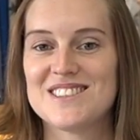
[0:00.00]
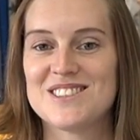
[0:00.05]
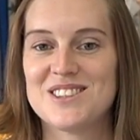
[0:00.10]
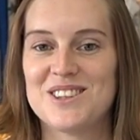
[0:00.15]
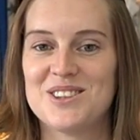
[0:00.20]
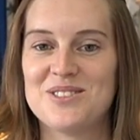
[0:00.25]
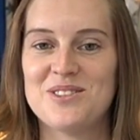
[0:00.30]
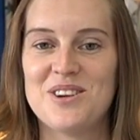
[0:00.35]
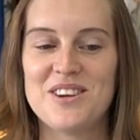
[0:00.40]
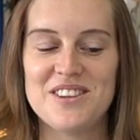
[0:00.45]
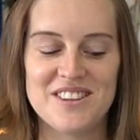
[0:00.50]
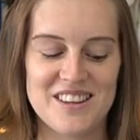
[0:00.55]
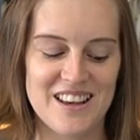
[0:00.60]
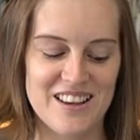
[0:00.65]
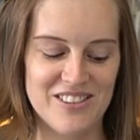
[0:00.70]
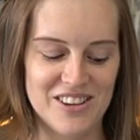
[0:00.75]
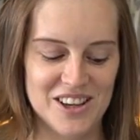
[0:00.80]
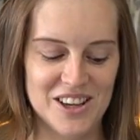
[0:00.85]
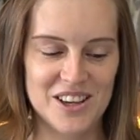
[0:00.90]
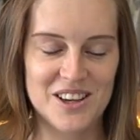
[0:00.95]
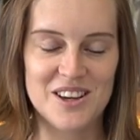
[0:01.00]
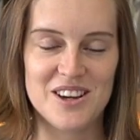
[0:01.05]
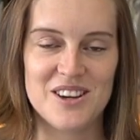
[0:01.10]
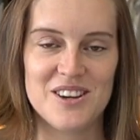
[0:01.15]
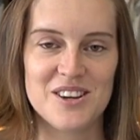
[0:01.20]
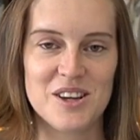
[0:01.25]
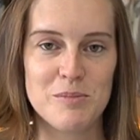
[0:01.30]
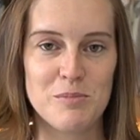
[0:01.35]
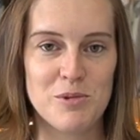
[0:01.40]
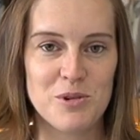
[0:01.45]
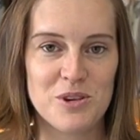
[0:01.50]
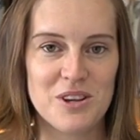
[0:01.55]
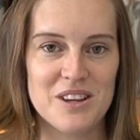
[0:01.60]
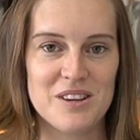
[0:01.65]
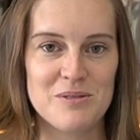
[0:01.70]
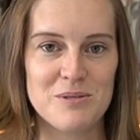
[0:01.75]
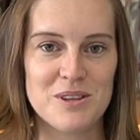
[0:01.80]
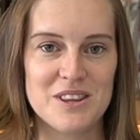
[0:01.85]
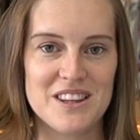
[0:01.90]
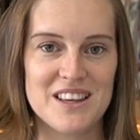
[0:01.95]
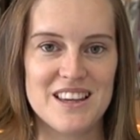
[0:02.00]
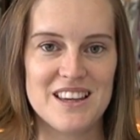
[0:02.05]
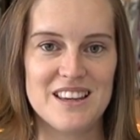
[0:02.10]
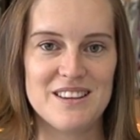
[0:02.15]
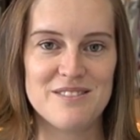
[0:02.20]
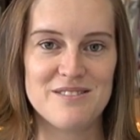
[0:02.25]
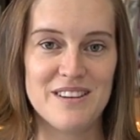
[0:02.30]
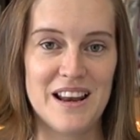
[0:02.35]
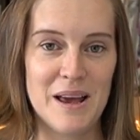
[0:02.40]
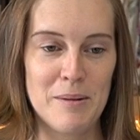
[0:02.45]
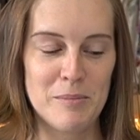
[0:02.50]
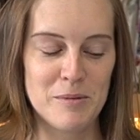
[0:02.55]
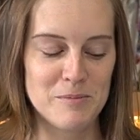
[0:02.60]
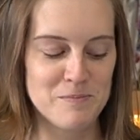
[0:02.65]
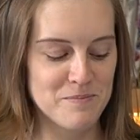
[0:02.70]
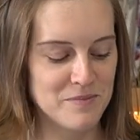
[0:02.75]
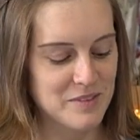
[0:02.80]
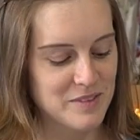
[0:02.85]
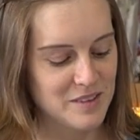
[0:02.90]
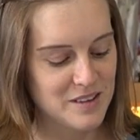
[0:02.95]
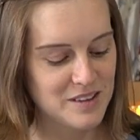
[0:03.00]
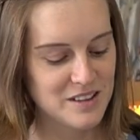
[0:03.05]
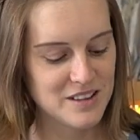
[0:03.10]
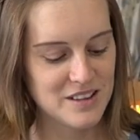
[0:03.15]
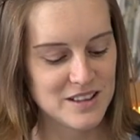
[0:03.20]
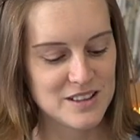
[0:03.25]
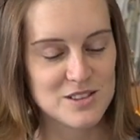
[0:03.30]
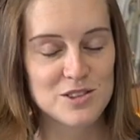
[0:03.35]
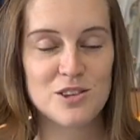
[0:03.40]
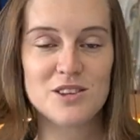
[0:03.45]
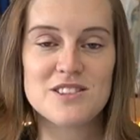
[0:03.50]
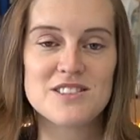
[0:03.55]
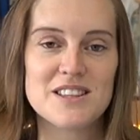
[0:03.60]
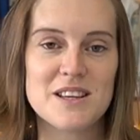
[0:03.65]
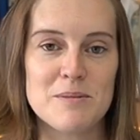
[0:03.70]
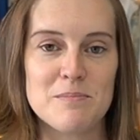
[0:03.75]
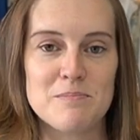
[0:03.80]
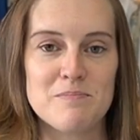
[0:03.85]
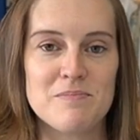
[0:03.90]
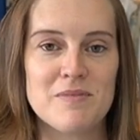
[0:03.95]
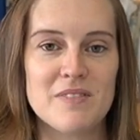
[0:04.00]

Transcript: So rather than having a cargo pocket with a flap, it's got a zip.